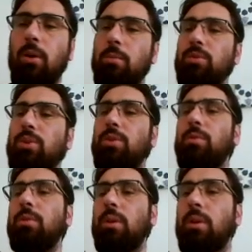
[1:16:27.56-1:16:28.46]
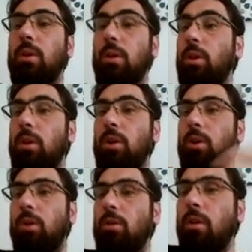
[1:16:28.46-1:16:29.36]
up to
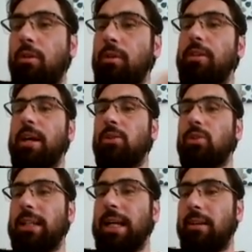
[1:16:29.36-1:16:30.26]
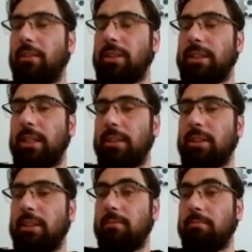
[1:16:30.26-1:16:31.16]
3,000 calories in
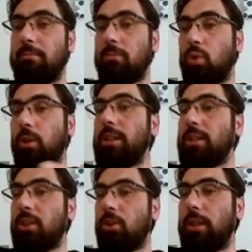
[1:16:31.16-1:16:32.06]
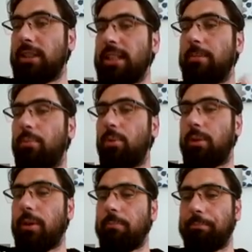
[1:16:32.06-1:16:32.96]
it. So this is a good example, yeah?